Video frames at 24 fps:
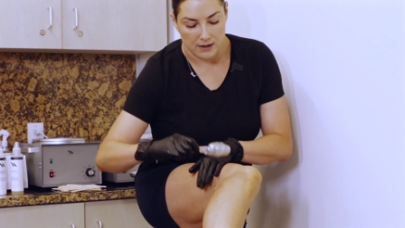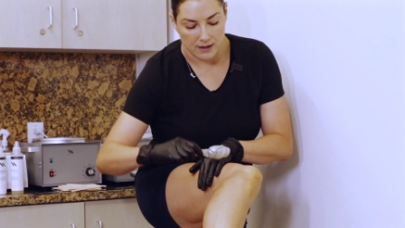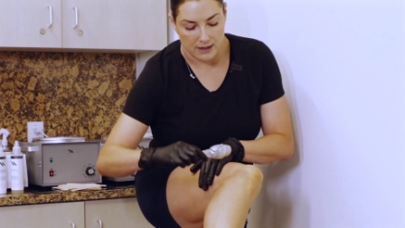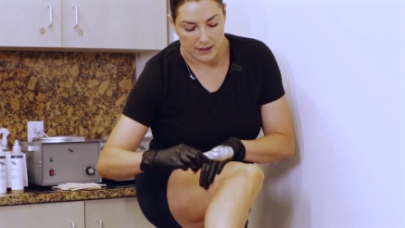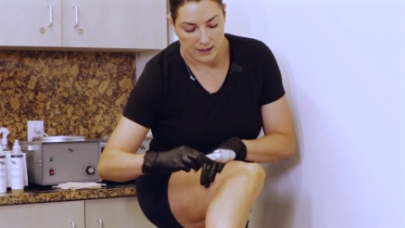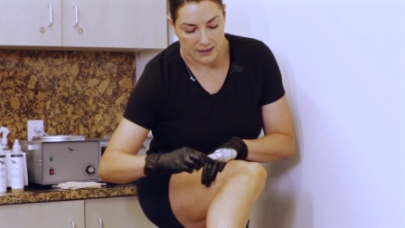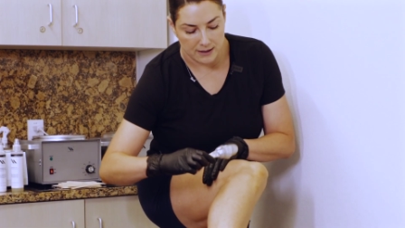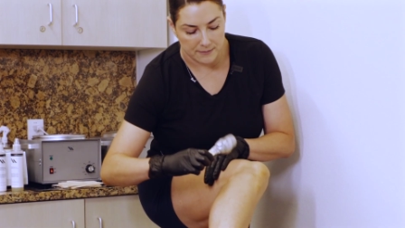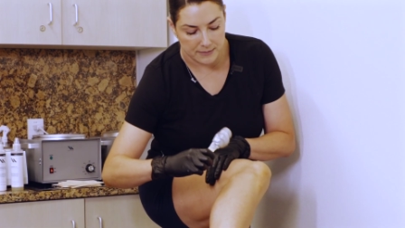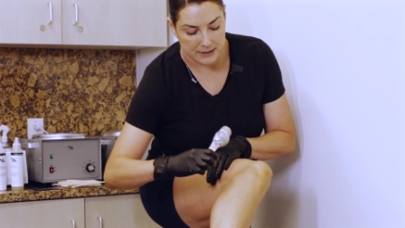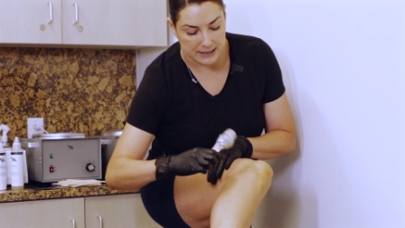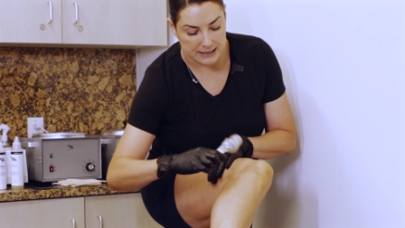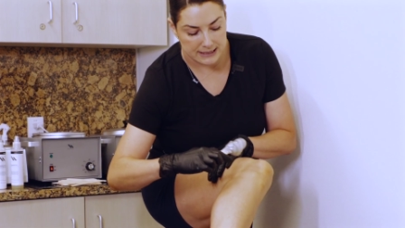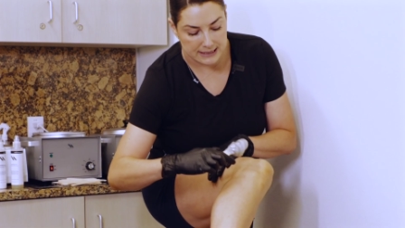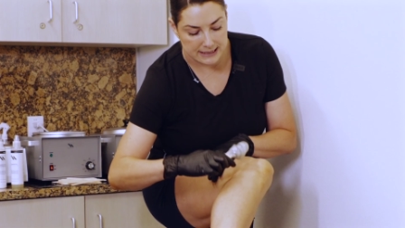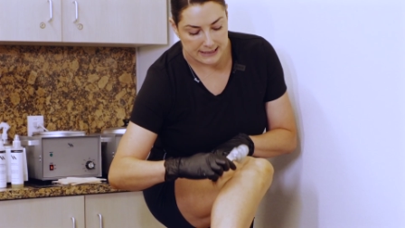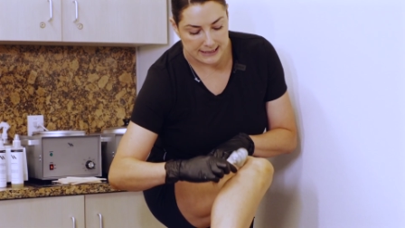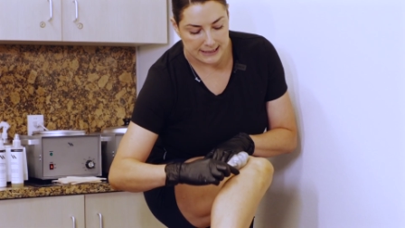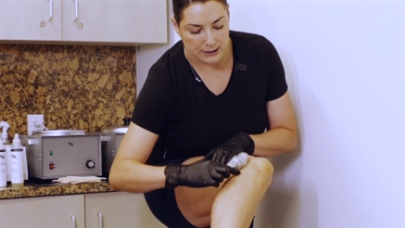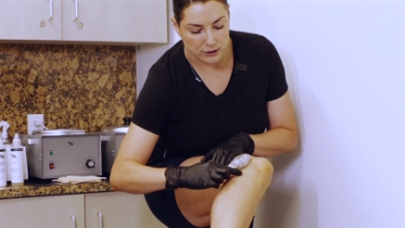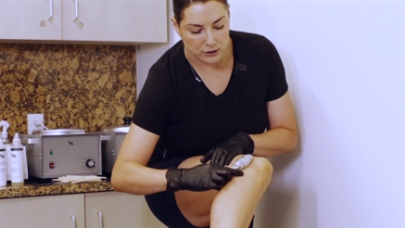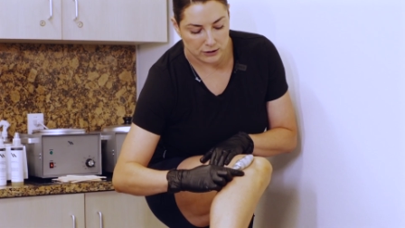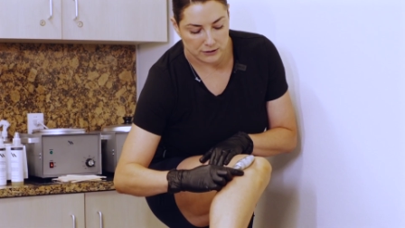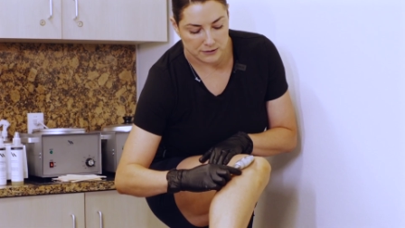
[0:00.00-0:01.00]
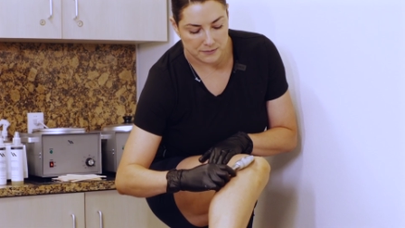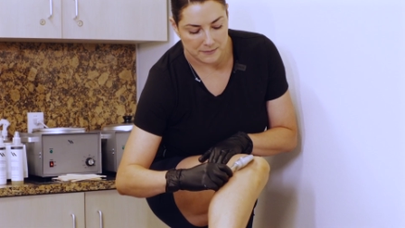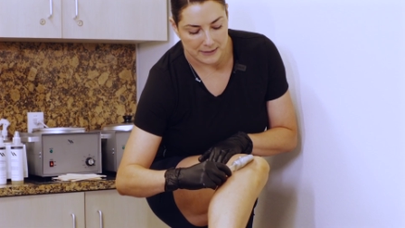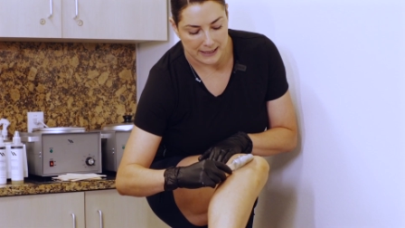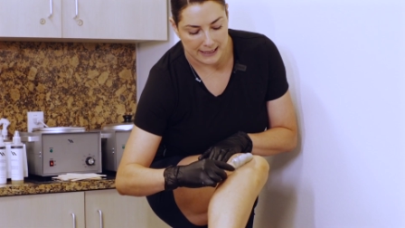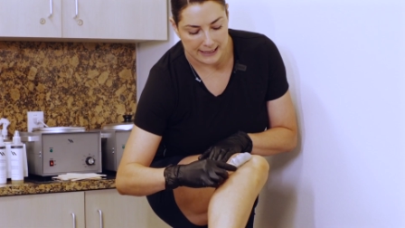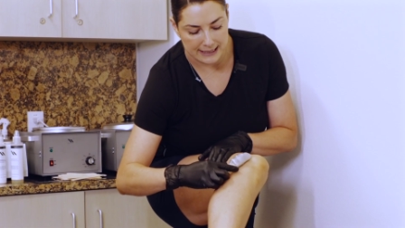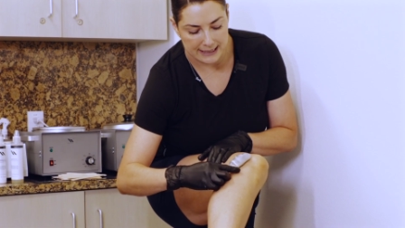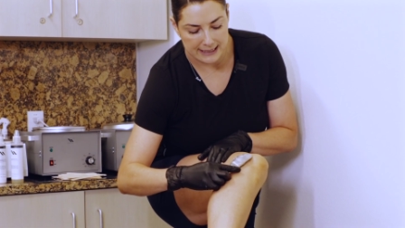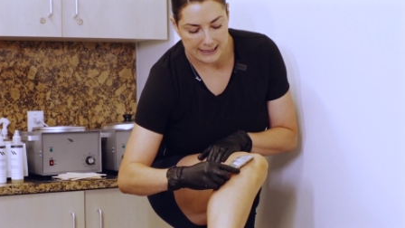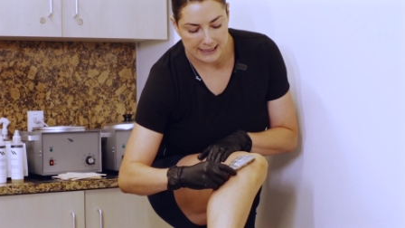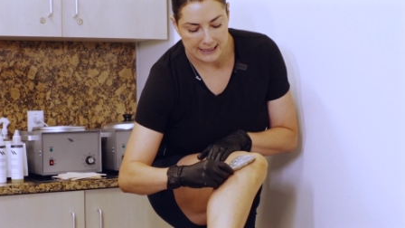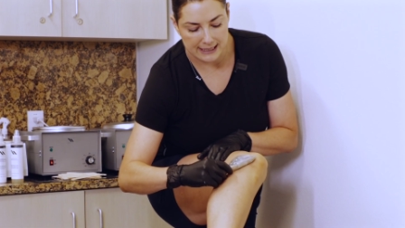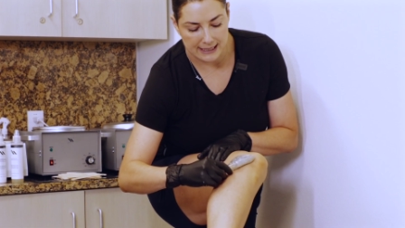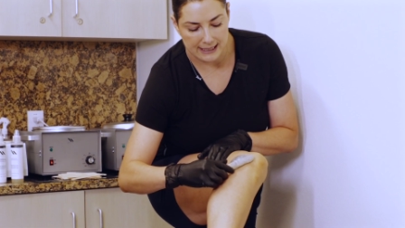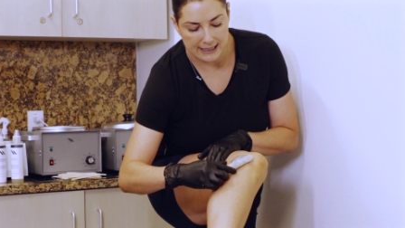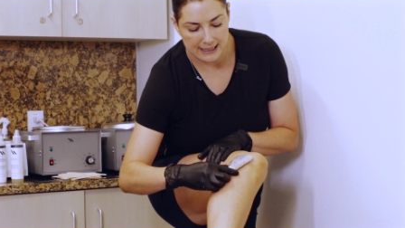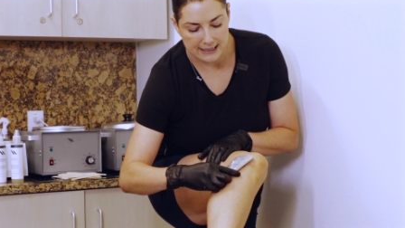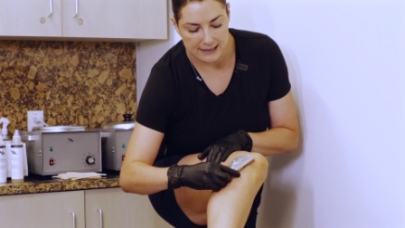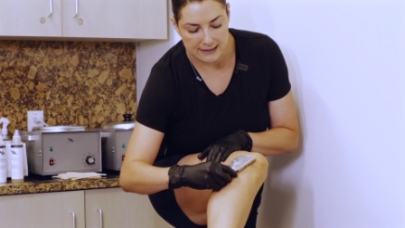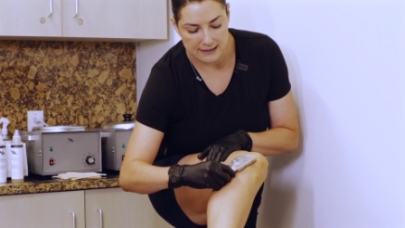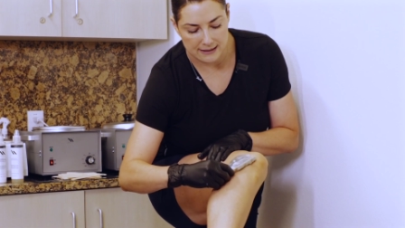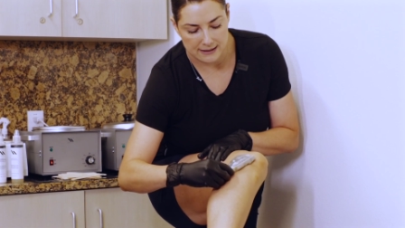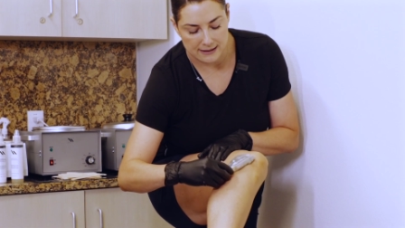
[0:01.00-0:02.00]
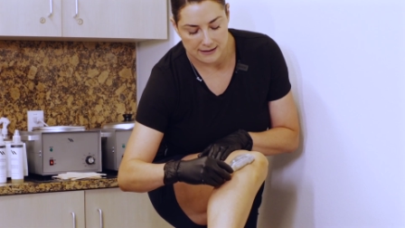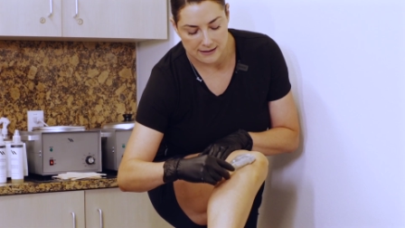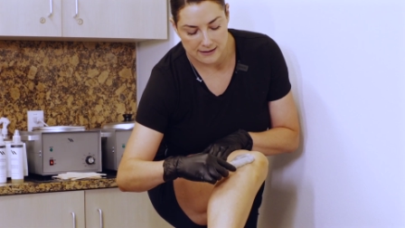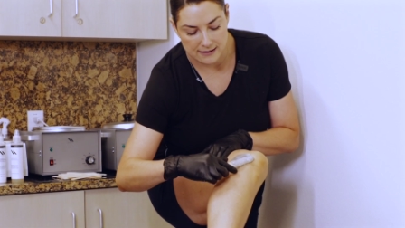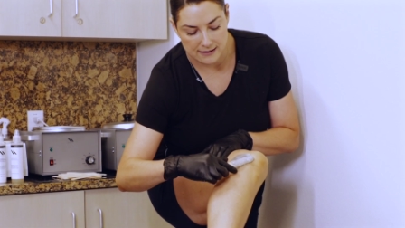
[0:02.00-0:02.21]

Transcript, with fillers: And I'm gonna tilt my knee in,